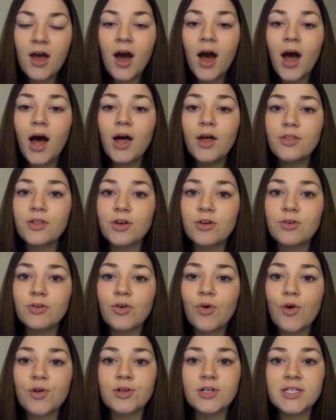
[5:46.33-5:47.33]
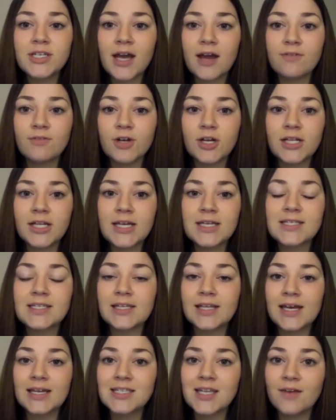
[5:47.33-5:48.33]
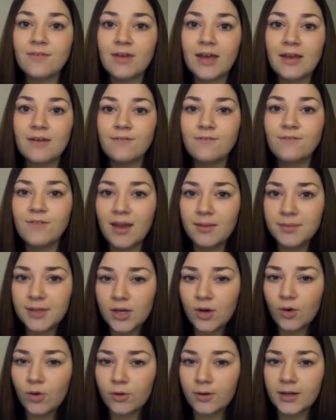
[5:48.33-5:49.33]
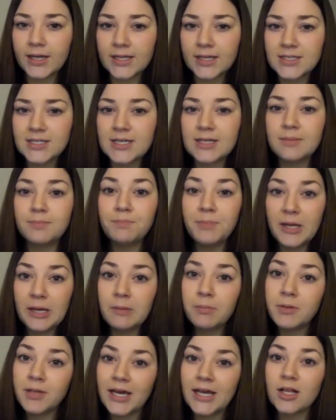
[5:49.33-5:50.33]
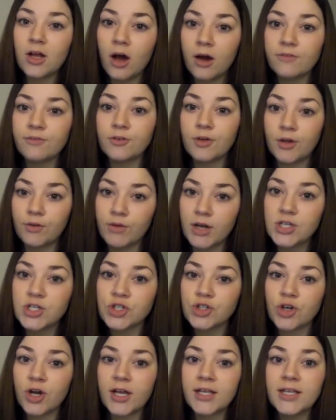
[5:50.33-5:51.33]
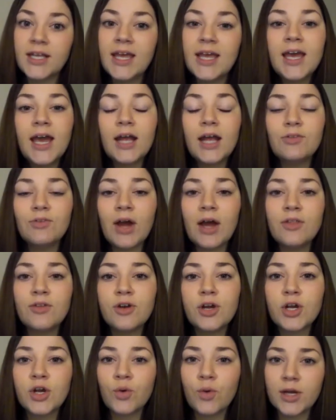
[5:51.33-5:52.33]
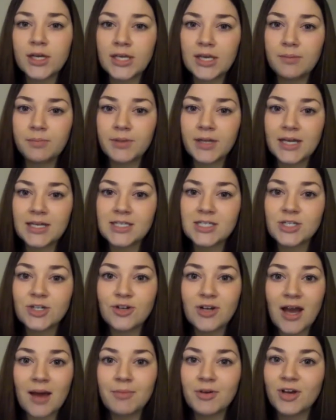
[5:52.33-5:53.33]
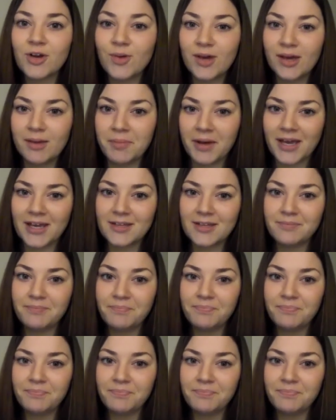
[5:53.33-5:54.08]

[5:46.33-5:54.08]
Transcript: Although Corner Tavern is less of a family-oriented big plate offering restaurant and rather a quirky place to grab a quick bite.